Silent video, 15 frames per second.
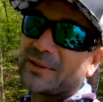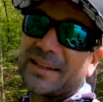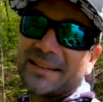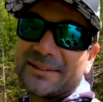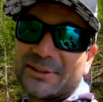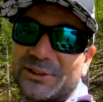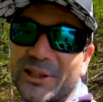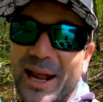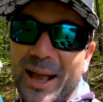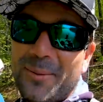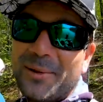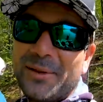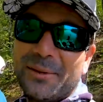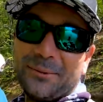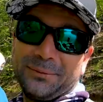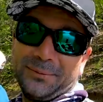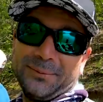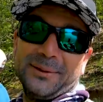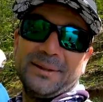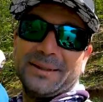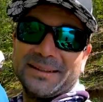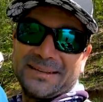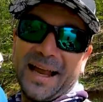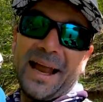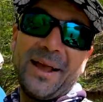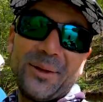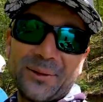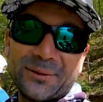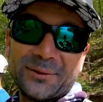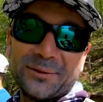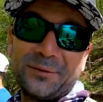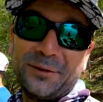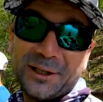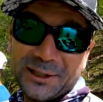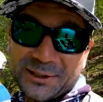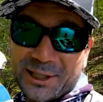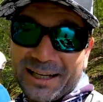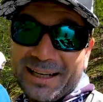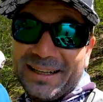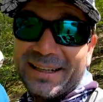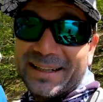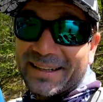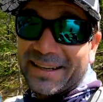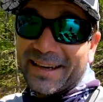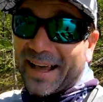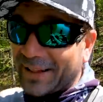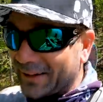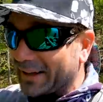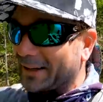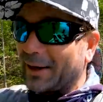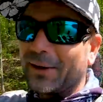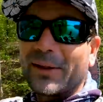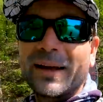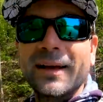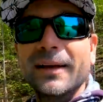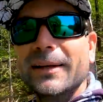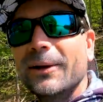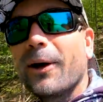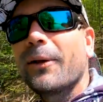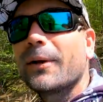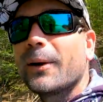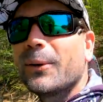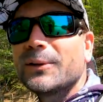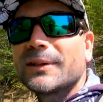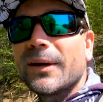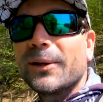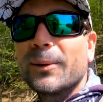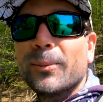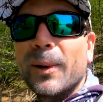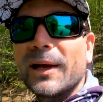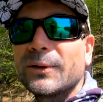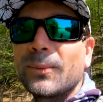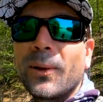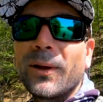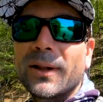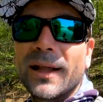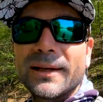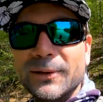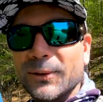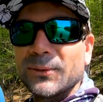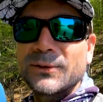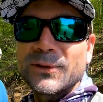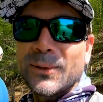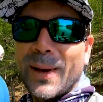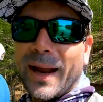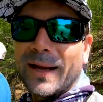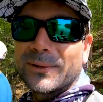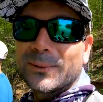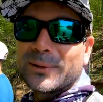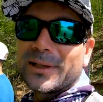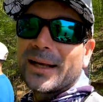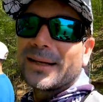was like jamming the tail of the fish into the net. Like kind of like, you know how they always tell you in baseball, like use two hands when you